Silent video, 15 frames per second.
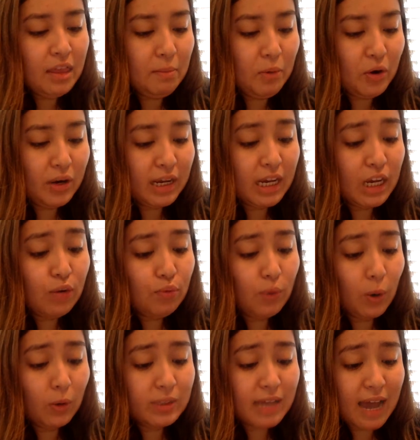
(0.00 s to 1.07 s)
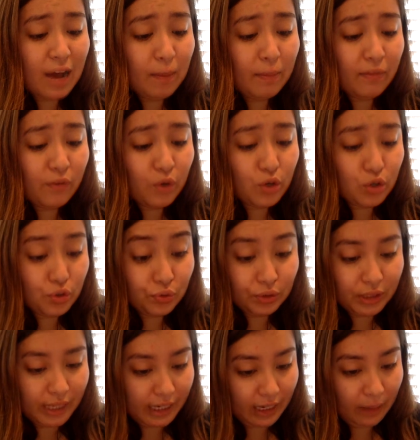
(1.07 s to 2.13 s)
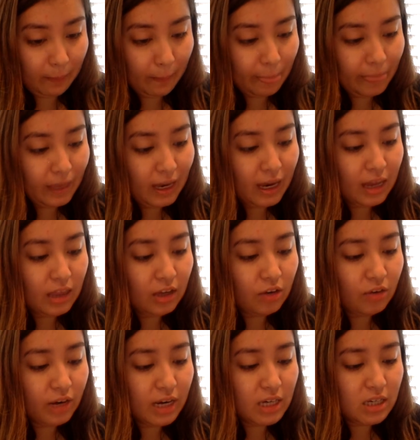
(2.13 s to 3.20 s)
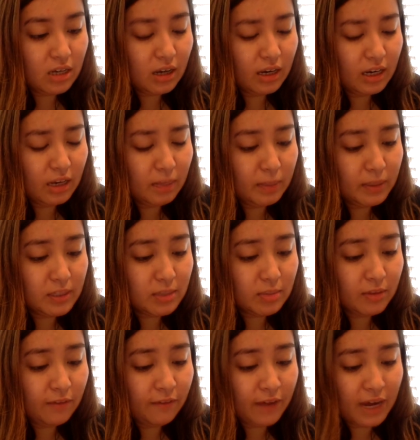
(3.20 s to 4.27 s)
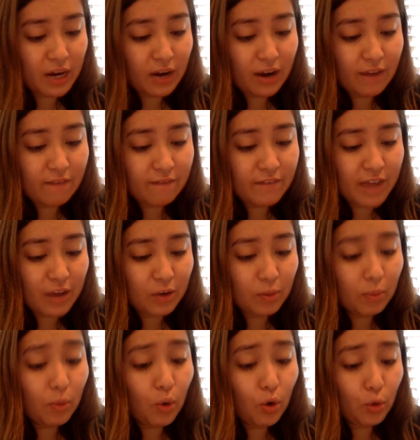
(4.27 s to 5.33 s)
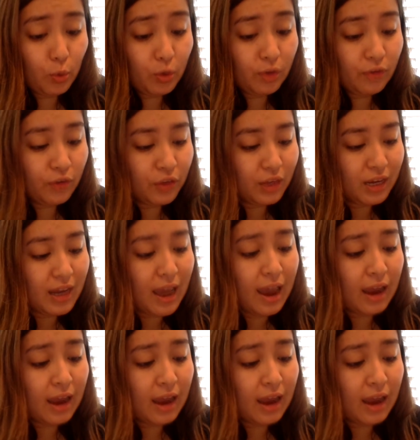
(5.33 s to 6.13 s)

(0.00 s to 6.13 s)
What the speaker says: In the morning he rolled out before true light. In the gray dawn he built up the fire and found more wood for the